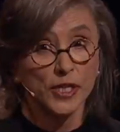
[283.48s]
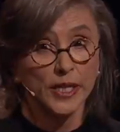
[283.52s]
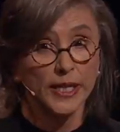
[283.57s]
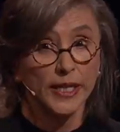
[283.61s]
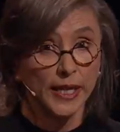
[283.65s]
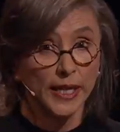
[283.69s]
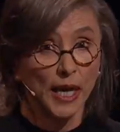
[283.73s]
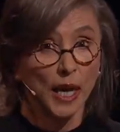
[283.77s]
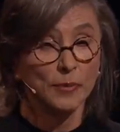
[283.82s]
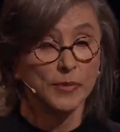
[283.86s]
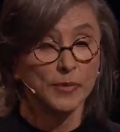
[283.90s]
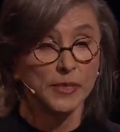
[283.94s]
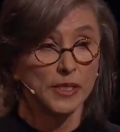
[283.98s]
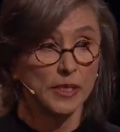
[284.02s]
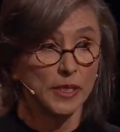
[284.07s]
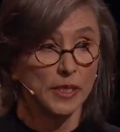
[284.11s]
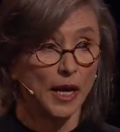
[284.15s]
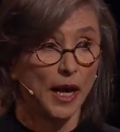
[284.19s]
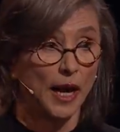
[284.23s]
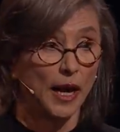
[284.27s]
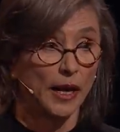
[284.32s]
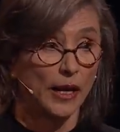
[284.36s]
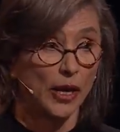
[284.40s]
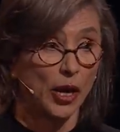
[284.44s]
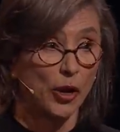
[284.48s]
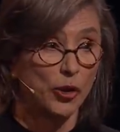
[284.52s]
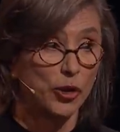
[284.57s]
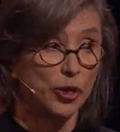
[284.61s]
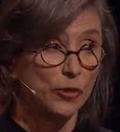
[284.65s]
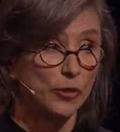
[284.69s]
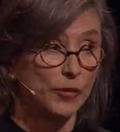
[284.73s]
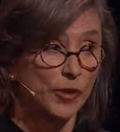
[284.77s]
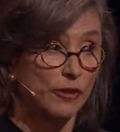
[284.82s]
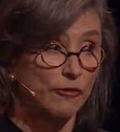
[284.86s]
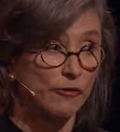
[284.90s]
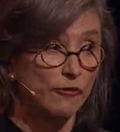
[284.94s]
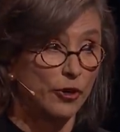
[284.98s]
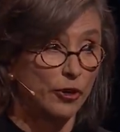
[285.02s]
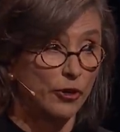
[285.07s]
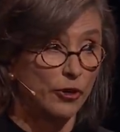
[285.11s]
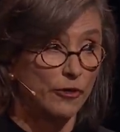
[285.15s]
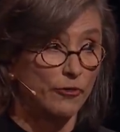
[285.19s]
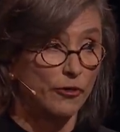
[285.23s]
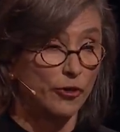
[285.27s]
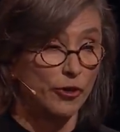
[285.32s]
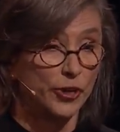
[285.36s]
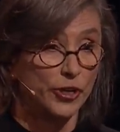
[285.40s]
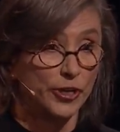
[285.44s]
hiccups are going to be very,
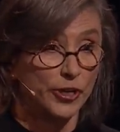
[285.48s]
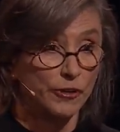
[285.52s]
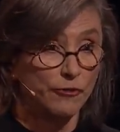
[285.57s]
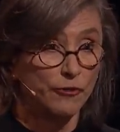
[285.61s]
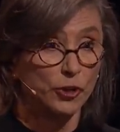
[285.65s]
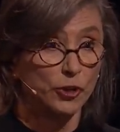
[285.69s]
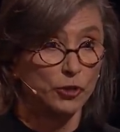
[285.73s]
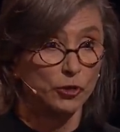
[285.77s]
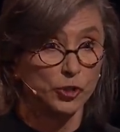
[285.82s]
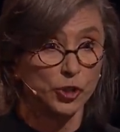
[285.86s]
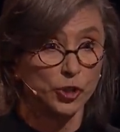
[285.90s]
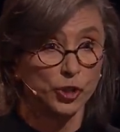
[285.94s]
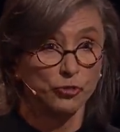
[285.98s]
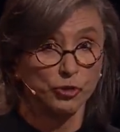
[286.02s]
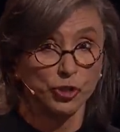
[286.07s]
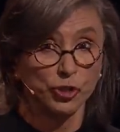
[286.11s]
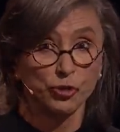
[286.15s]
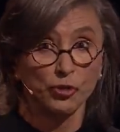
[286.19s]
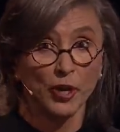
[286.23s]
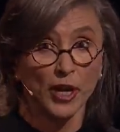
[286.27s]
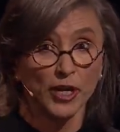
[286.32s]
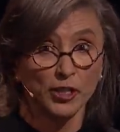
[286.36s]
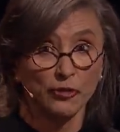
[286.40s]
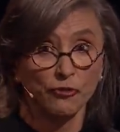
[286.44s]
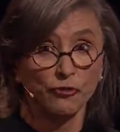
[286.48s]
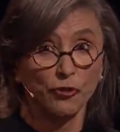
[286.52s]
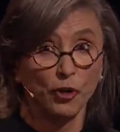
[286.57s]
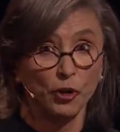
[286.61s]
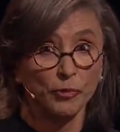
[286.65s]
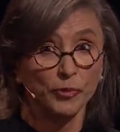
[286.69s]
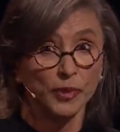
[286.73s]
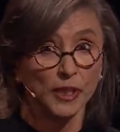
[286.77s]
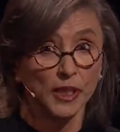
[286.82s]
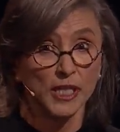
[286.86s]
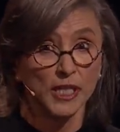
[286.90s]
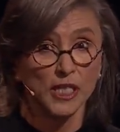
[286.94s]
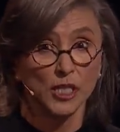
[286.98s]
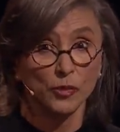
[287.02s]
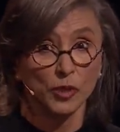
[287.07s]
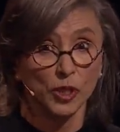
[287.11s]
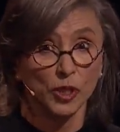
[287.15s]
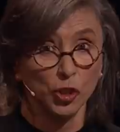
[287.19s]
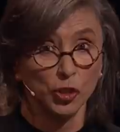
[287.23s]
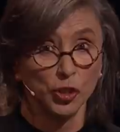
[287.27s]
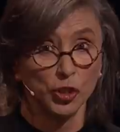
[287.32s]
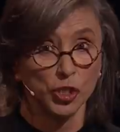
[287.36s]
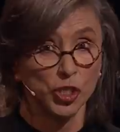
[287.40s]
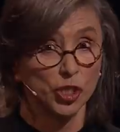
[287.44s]
very difficult to retract from unless we
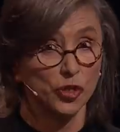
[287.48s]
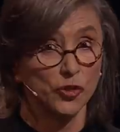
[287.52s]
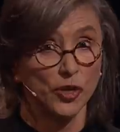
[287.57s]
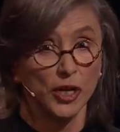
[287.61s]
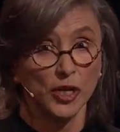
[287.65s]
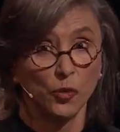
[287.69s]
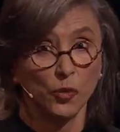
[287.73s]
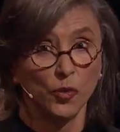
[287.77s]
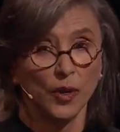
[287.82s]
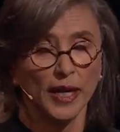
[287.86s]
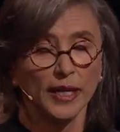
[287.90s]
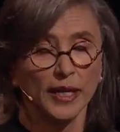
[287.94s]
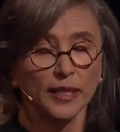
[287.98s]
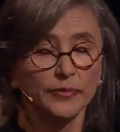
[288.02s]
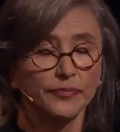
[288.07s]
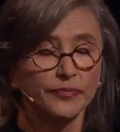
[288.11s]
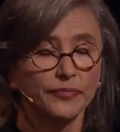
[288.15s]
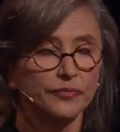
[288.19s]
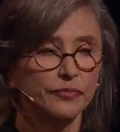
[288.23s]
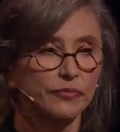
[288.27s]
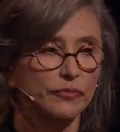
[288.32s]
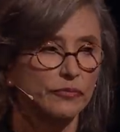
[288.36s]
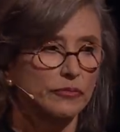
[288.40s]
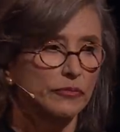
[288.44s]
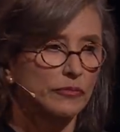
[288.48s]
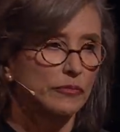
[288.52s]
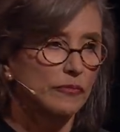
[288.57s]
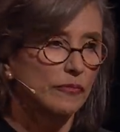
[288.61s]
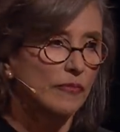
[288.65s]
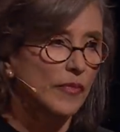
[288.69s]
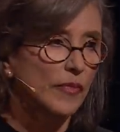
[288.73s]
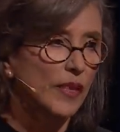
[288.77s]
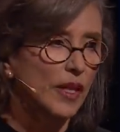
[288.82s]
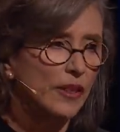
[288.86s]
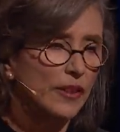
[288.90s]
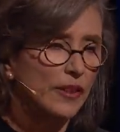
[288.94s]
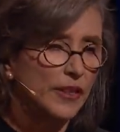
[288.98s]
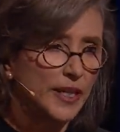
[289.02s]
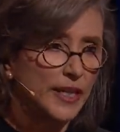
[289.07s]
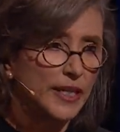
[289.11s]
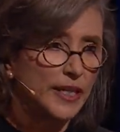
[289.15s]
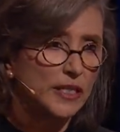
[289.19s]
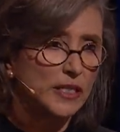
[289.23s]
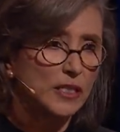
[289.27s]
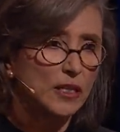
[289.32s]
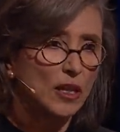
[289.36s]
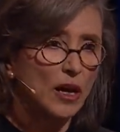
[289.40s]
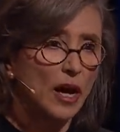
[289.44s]
learn straight away.
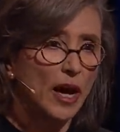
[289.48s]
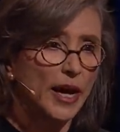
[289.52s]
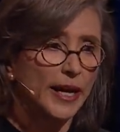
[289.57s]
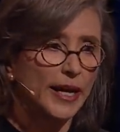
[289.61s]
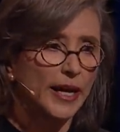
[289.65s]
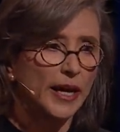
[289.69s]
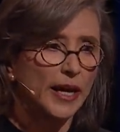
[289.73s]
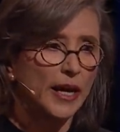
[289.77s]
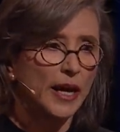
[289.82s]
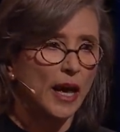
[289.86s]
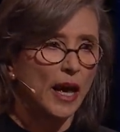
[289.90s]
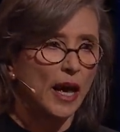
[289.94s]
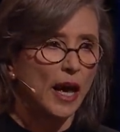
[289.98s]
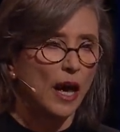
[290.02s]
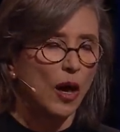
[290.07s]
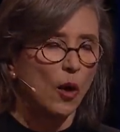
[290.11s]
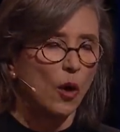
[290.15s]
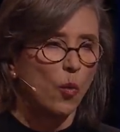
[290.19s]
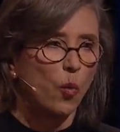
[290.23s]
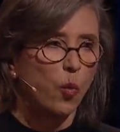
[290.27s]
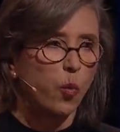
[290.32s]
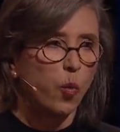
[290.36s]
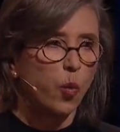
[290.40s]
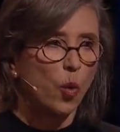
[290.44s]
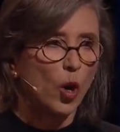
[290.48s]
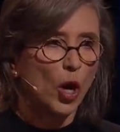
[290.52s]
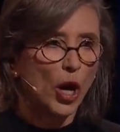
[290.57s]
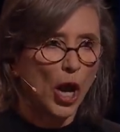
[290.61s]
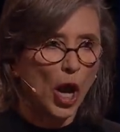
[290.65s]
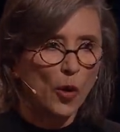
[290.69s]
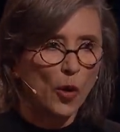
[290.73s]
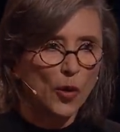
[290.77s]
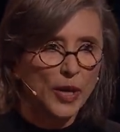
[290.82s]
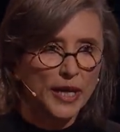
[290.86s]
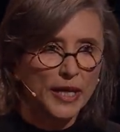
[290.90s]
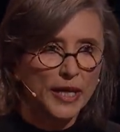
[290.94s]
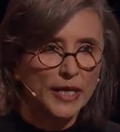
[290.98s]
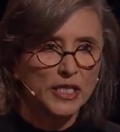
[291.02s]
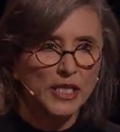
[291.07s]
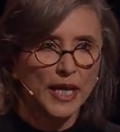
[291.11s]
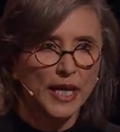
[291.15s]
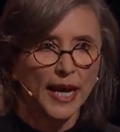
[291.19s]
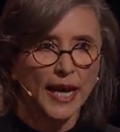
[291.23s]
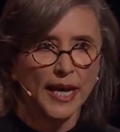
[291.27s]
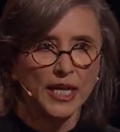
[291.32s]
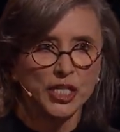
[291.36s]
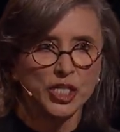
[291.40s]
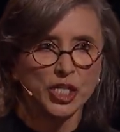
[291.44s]
Things like going into
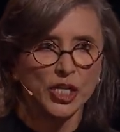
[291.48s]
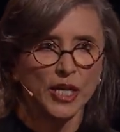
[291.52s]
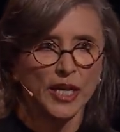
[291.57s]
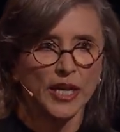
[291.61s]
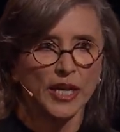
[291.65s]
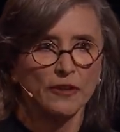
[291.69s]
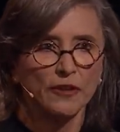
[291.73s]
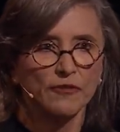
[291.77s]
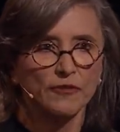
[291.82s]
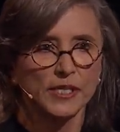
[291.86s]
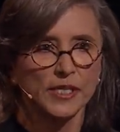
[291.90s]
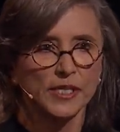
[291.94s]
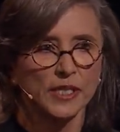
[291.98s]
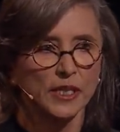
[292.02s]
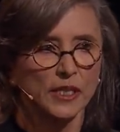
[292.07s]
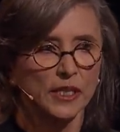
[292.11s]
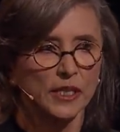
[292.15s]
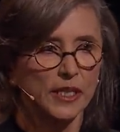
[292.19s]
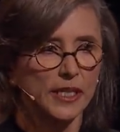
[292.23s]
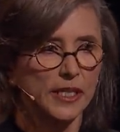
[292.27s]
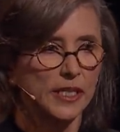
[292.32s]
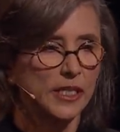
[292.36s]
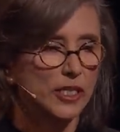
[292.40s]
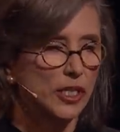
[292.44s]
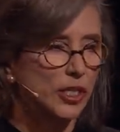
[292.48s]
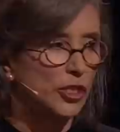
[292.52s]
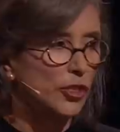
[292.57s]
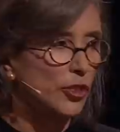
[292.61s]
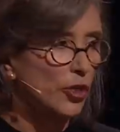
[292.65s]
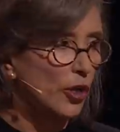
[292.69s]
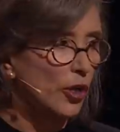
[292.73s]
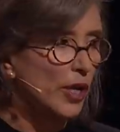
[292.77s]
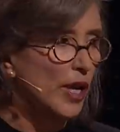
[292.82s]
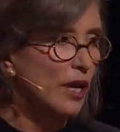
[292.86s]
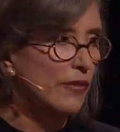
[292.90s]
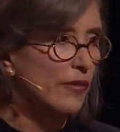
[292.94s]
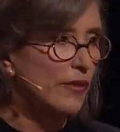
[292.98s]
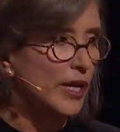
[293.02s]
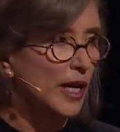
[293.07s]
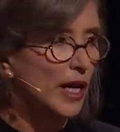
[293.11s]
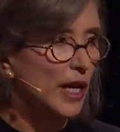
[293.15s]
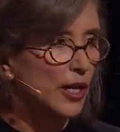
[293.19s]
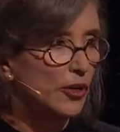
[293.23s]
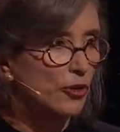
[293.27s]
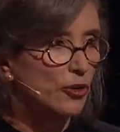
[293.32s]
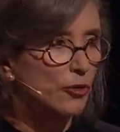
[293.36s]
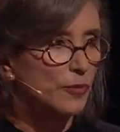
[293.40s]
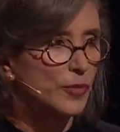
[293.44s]
aged care facilities and not having
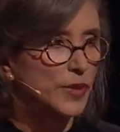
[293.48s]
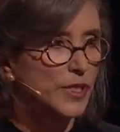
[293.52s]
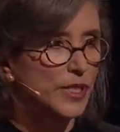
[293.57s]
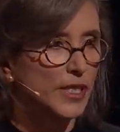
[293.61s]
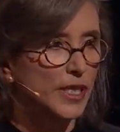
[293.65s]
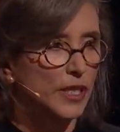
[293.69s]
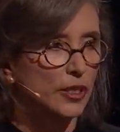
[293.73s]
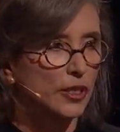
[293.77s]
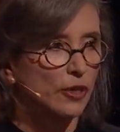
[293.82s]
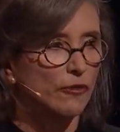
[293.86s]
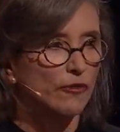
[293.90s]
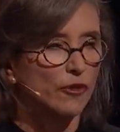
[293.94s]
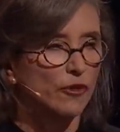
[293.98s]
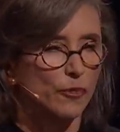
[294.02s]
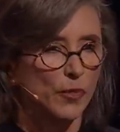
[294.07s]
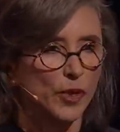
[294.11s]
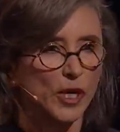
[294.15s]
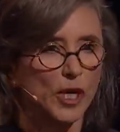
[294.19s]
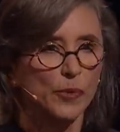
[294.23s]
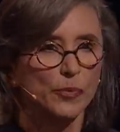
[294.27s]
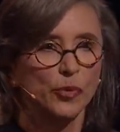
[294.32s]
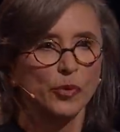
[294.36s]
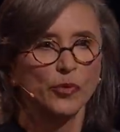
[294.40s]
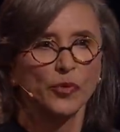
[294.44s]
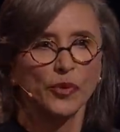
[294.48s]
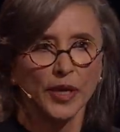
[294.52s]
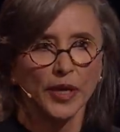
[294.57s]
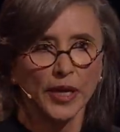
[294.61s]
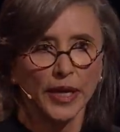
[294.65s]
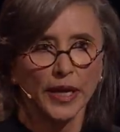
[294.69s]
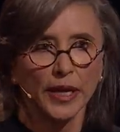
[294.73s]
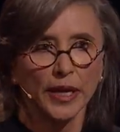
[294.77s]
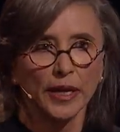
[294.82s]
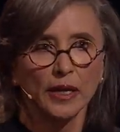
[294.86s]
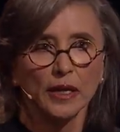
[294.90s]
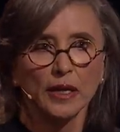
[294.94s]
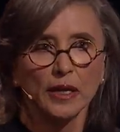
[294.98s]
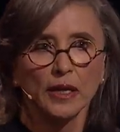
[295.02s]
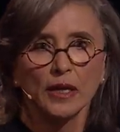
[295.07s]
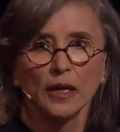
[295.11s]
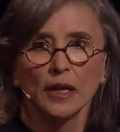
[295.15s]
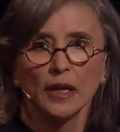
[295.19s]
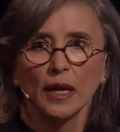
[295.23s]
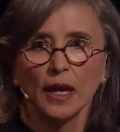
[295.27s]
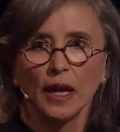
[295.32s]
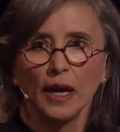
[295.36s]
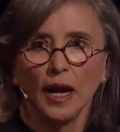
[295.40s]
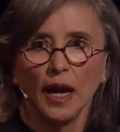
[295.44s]
100% of the people there
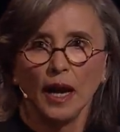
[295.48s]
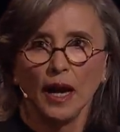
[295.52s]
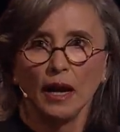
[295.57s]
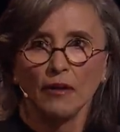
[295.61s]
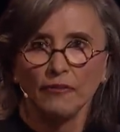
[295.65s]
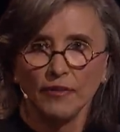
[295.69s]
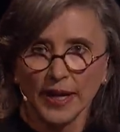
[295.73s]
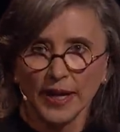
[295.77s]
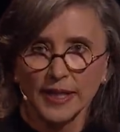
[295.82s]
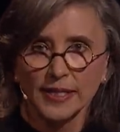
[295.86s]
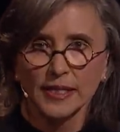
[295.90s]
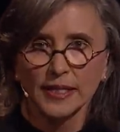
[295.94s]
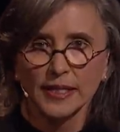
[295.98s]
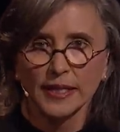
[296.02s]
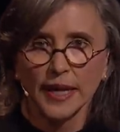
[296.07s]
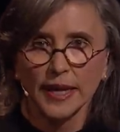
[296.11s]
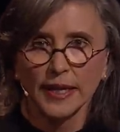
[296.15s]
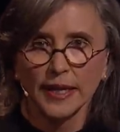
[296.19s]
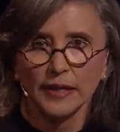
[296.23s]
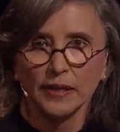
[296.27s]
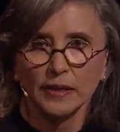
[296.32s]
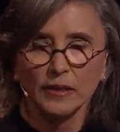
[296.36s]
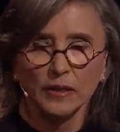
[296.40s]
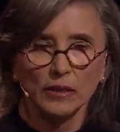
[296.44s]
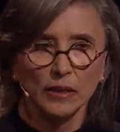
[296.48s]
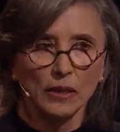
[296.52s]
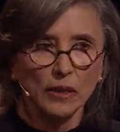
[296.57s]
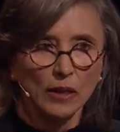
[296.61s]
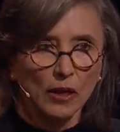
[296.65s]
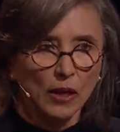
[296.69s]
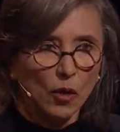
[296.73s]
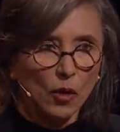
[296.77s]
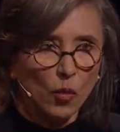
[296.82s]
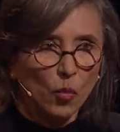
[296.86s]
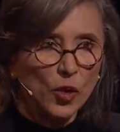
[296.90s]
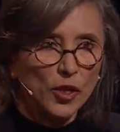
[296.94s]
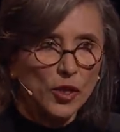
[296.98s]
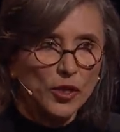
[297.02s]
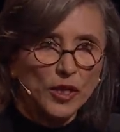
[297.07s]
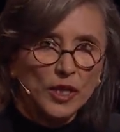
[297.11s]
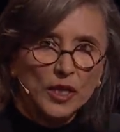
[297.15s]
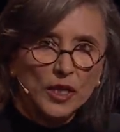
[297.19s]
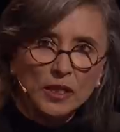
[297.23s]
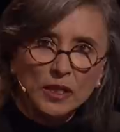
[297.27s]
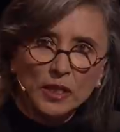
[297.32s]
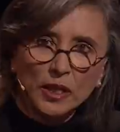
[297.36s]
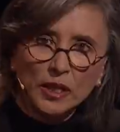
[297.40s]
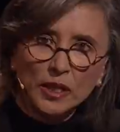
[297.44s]
vaccinated
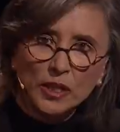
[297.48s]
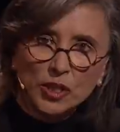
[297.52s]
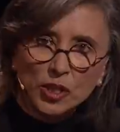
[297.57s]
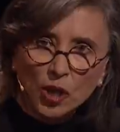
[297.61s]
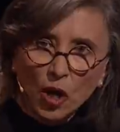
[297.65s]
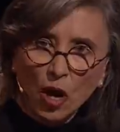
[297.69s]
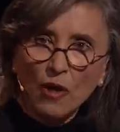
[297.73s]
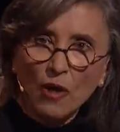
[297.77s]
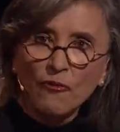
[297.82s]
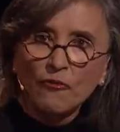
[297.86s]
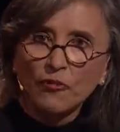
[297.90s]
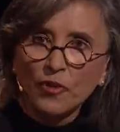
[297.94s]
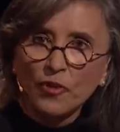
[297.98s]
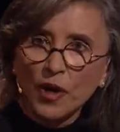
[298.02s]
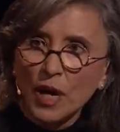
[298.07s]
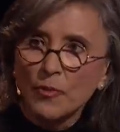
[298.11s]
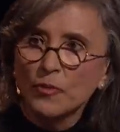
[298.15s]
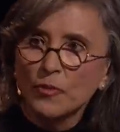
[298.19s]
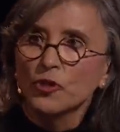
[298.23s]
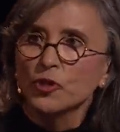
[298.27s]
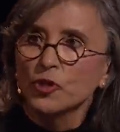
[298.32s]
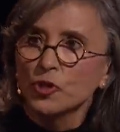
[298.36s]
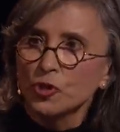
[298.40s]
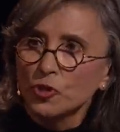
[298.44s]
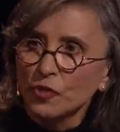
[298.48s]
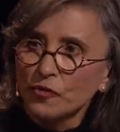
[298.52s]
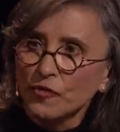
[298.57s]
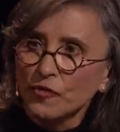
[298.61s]
within the time frame of the two